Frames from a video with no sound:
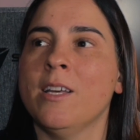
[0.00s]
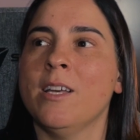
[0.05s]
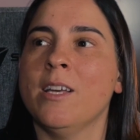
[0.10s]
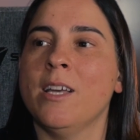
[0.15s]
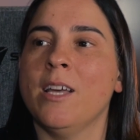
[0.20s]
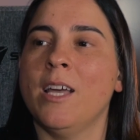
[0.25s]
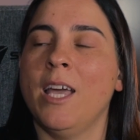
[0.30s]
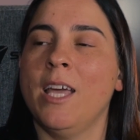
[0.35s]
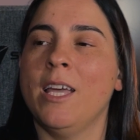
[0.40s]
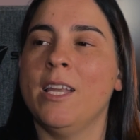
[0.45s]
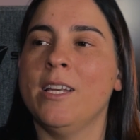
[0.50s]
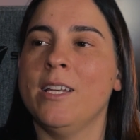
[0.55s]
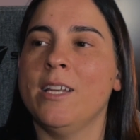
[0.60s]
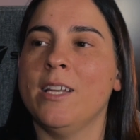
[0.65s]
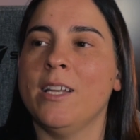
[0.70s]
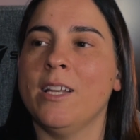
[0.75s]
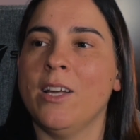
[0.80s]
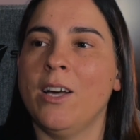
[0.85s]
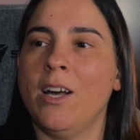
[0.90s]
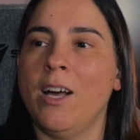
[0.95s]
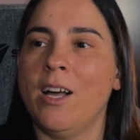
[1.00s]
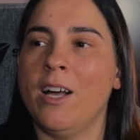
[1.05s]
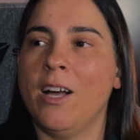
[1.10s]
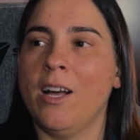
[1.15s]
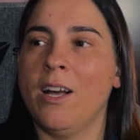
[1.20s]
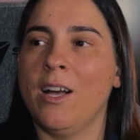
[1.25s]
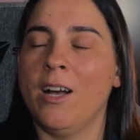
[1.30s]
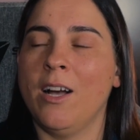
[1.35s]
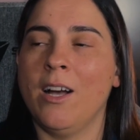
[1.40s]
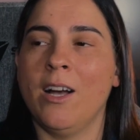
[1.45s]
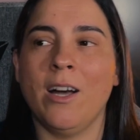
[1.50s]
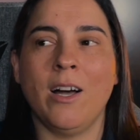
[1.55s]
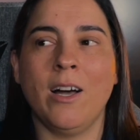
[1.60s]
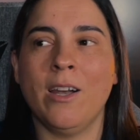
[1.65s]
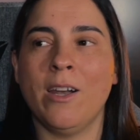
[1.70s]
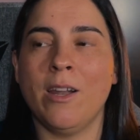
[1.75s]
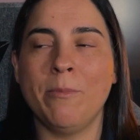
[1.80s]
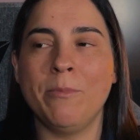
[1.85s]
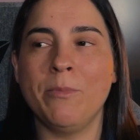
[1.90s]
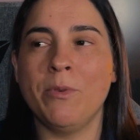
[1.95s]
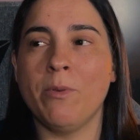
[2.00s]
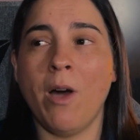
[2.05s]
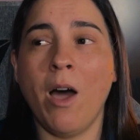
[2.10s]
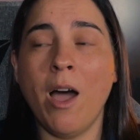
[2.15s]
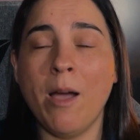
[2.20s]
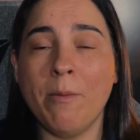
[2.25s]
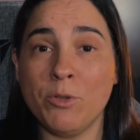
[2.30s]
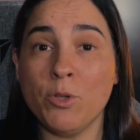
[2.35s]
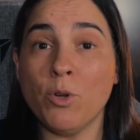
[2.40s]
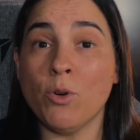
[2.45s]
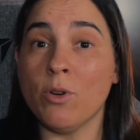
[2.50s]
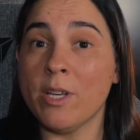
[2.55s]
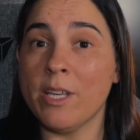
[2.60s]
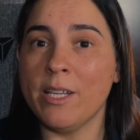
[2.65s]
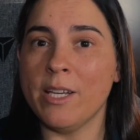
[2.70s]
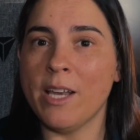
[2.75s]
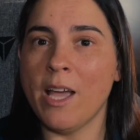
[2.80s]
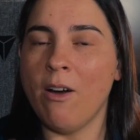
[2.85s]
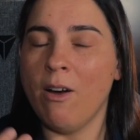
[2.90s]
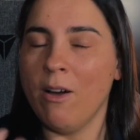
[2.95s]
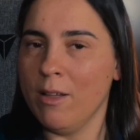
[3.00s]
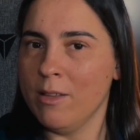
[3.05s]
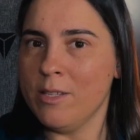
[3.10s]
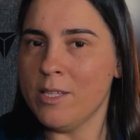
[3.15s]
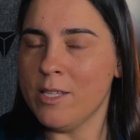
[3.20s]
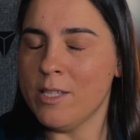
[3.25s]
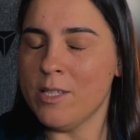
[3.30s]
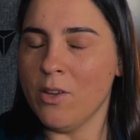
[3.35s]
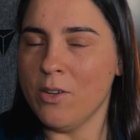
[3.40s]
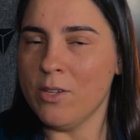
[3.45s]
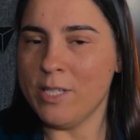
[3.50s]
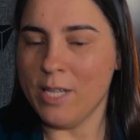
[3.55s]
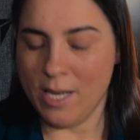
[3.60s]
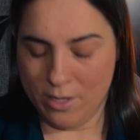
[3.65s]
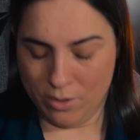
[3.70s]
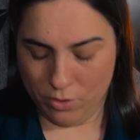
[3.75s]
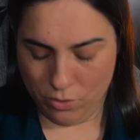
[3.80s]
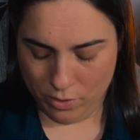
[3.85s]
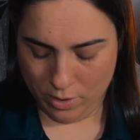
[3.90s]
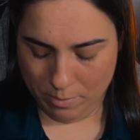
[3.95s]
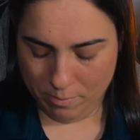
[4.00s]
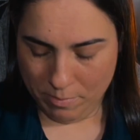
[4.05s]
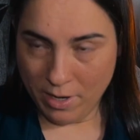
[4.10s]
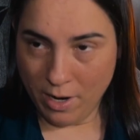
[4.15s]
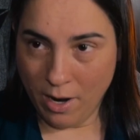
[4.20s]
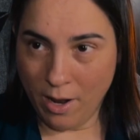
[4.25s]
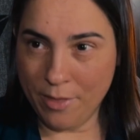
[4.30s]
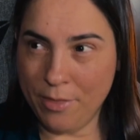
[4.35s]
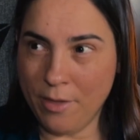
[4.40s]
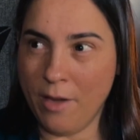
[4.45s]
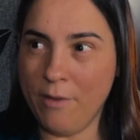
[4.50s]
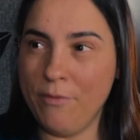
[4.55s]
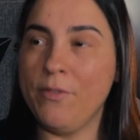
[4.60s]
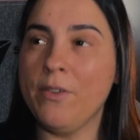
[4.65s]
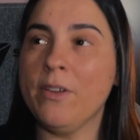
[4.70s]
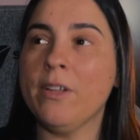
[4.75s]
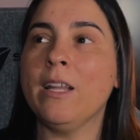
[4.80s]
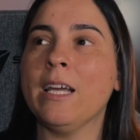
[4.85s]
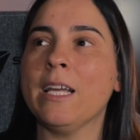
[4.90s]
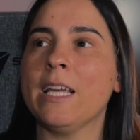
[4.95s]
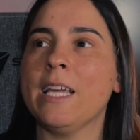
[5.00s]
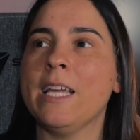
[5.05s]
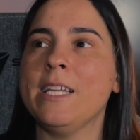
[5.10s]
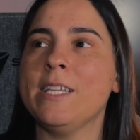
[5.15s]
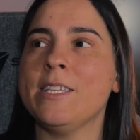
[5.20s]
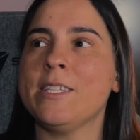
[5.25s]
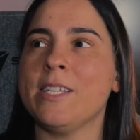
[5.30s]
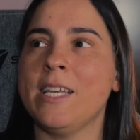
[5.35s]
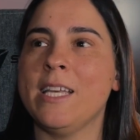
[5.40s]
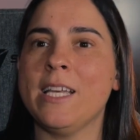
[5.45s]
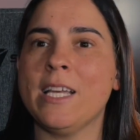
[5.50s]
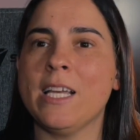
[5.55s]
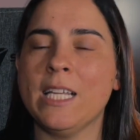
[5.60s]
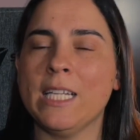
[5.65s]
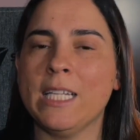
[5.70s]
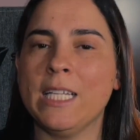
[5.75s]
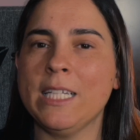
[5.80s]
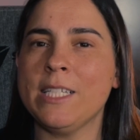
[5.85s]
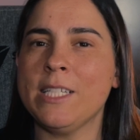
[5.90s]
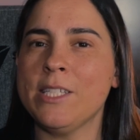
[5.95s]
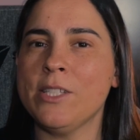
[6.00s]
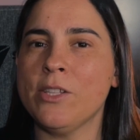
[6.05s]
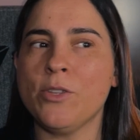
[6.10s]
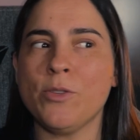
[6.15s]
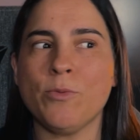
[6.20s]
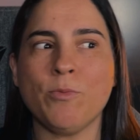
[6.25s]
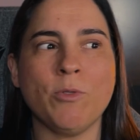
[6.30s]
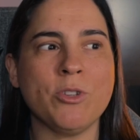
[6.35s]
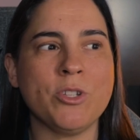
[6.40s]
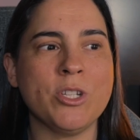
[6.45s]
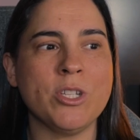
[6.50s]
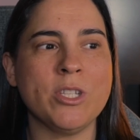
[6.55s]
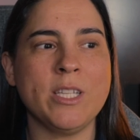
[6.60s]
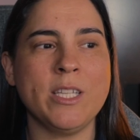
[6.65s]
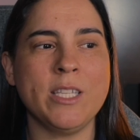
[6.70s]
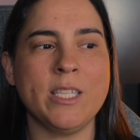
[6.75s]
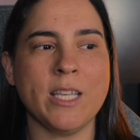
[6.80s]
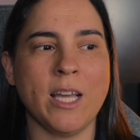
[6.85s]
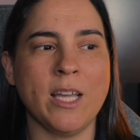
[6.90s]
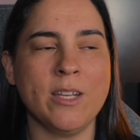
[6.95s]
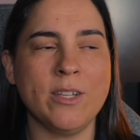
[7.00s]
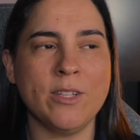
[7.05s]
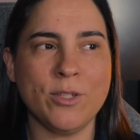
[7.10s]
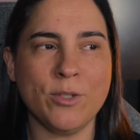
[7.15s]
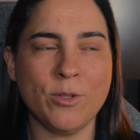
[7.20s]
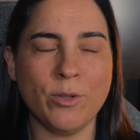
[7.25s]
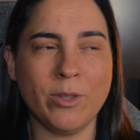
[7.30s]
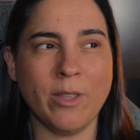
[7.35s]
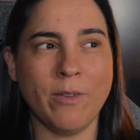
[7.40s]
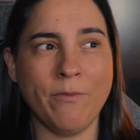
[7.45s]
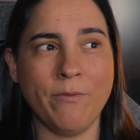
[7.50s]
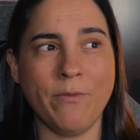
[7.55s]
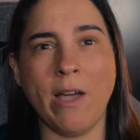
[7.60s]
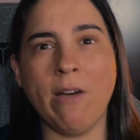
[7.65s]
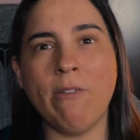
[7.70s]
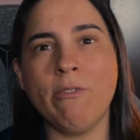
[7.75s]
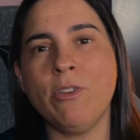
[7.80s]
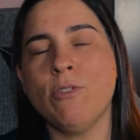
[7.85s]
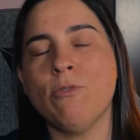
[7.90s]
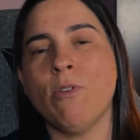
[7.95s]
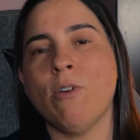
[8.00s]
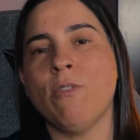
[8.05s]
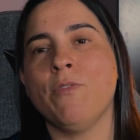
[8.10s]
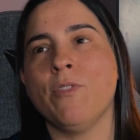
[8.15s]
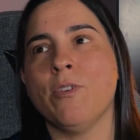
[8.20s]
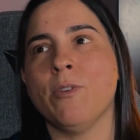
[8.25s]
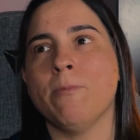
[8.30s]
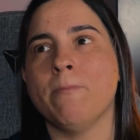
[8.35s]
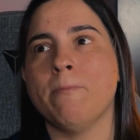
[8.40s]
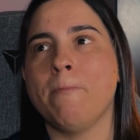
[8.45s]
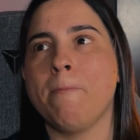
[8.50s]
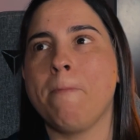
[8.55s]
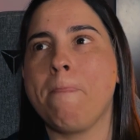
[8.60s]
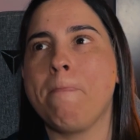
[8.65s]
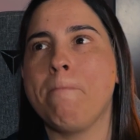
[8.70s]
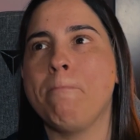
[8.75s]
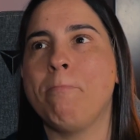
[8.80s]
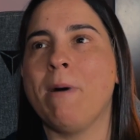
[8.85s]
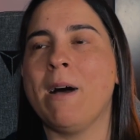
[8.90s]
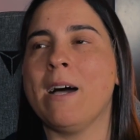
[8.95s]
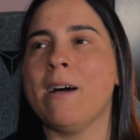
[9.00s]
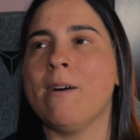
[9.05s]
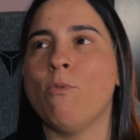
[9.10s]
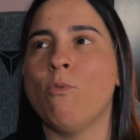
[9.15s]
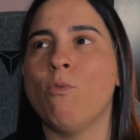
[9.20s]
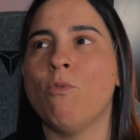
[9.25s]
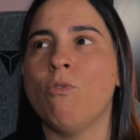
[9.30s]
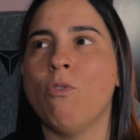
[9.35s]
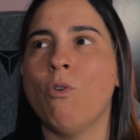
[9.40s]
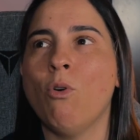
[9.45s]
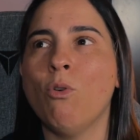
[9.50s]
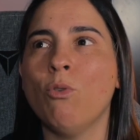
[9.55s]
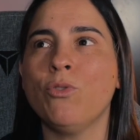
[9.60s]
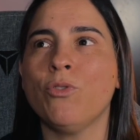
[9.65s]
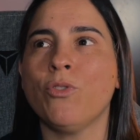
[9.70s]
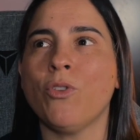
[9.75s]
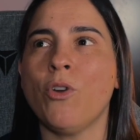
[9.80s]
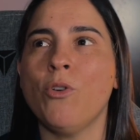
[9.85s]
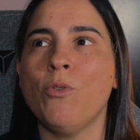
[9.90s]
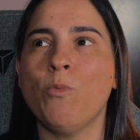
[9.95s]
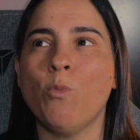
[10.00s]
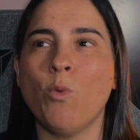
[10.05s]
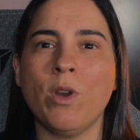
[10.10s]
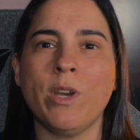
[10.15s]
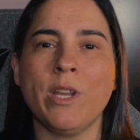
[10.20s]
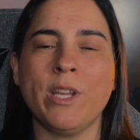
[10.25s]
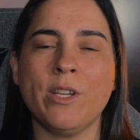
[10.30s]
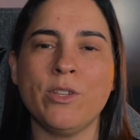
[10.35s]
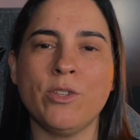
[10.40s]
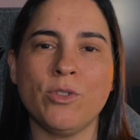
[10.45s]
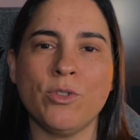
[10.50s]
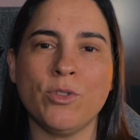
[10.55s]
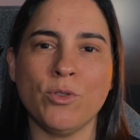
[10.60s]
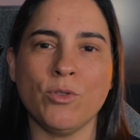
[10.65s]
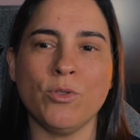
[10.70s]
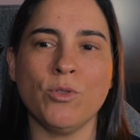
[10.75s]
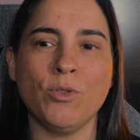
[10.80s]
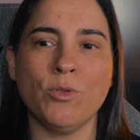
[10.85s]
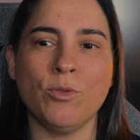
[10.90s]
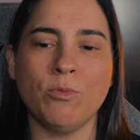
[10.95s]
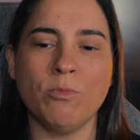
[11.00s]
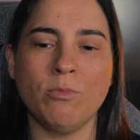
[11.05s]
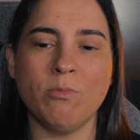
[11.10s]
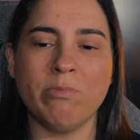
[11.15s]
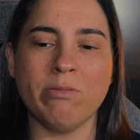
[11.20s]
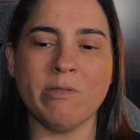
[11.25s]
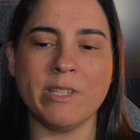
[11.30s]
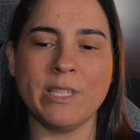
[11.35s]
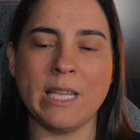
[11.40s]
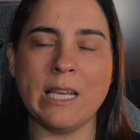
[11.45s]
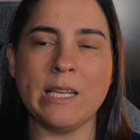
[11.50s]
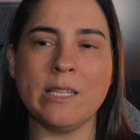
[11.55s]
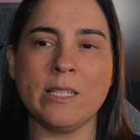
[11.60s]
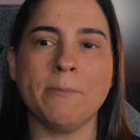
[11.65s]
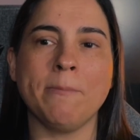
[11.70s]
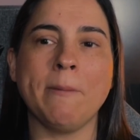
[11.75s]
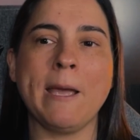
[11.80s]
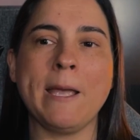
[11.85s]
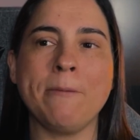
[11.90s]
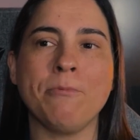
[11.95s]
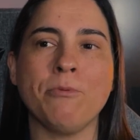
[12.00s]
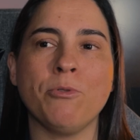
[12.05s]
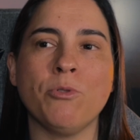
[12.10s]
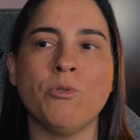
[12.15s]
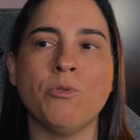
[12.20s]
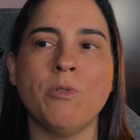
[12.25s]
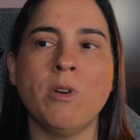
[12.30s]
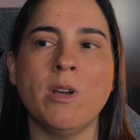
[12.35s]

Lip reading: And I'm talking now, this is not Dan talking, but I feel like he's, in collecting those watches, he's understood the value of them, but also wanted to present to people